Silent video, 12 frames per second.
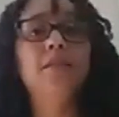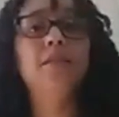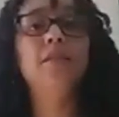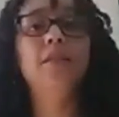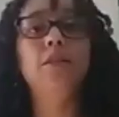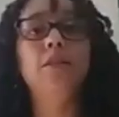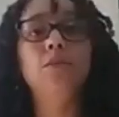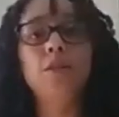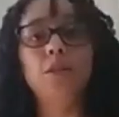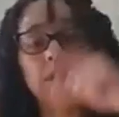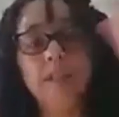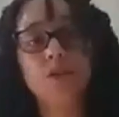and,
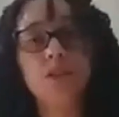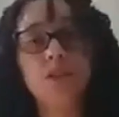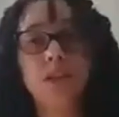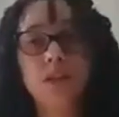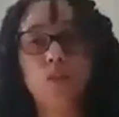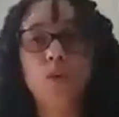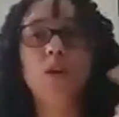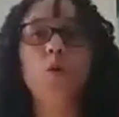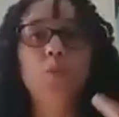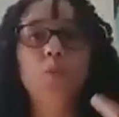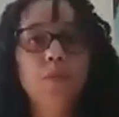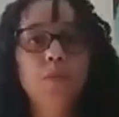your energetic
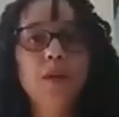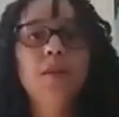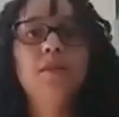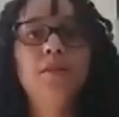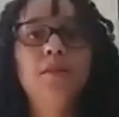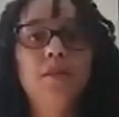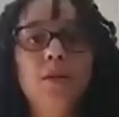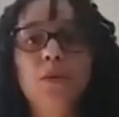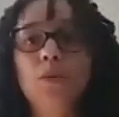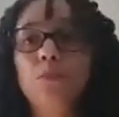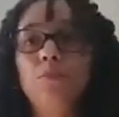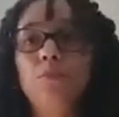realm.
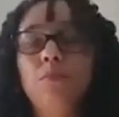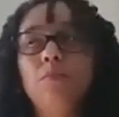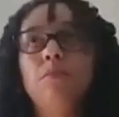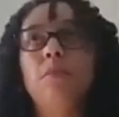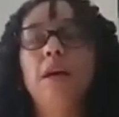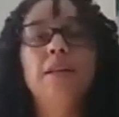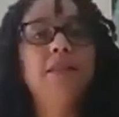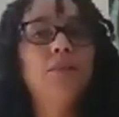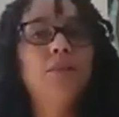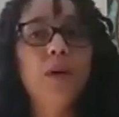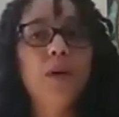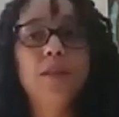So I
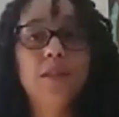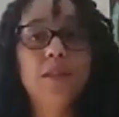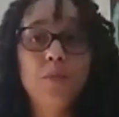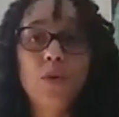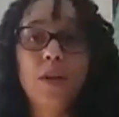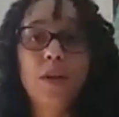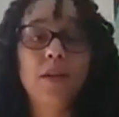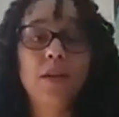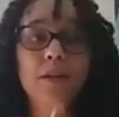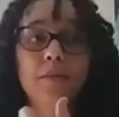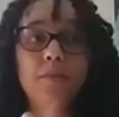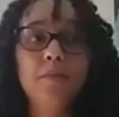did one this morning,